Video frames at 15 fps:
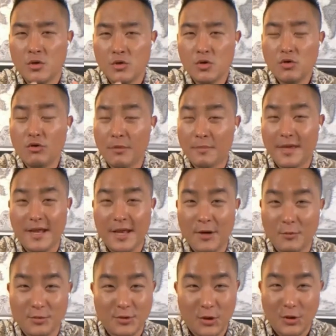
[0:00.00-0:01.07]
Ooh, I'm getting hit
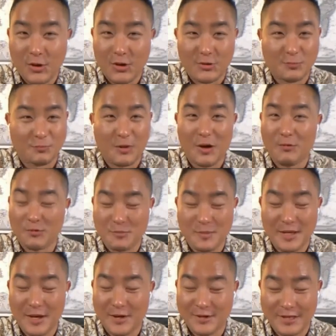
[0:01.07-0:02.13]
with the Holy Ghost. Pray with me, y'all,